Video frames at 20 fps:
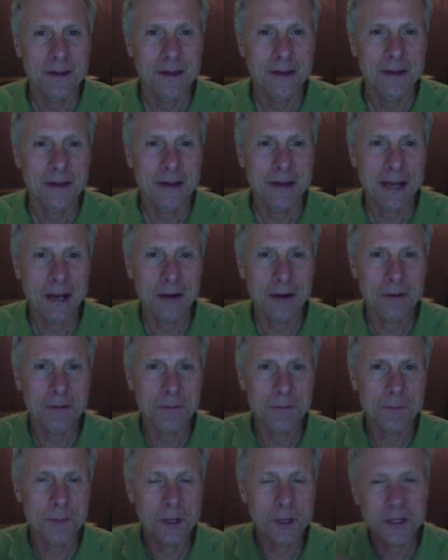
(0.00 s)
Now,
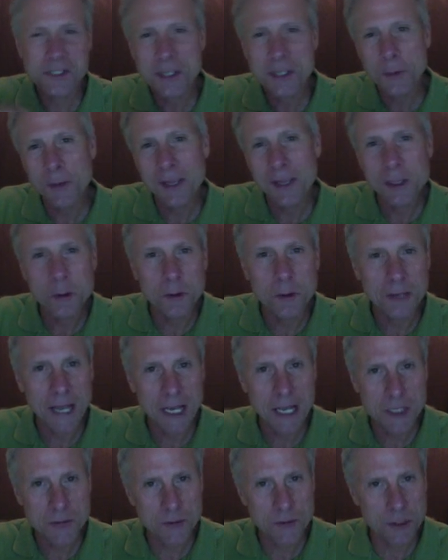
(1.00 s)
because they were equal
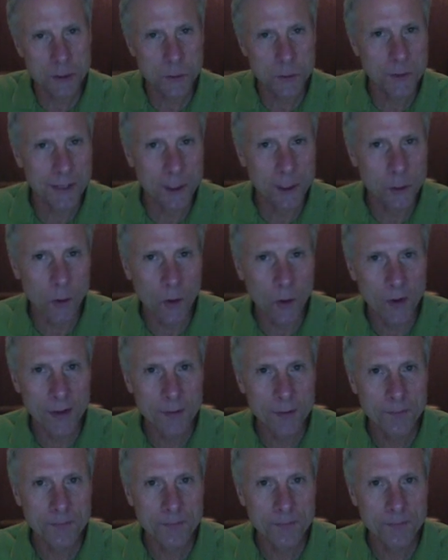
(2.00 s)
cash flows, were they growing?